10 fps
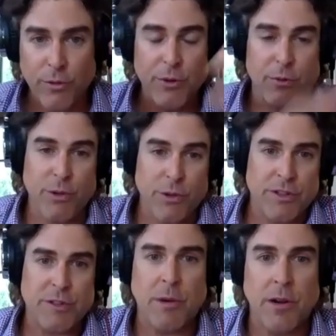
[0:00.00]
feel really
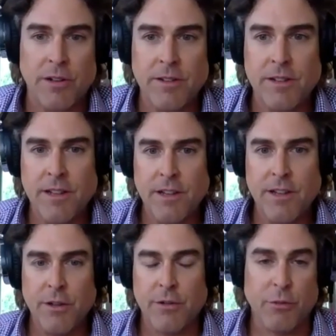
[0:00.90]
small
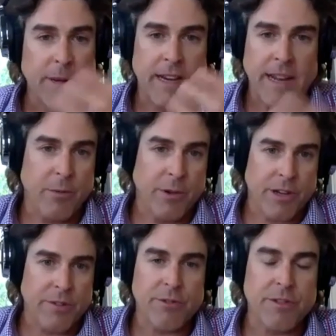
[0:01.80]
through my
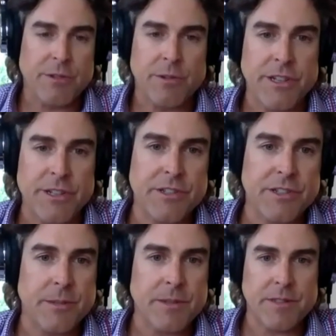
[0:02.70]
network and through these
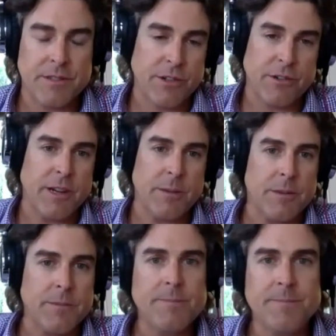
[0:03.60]
relationships. It's incredible.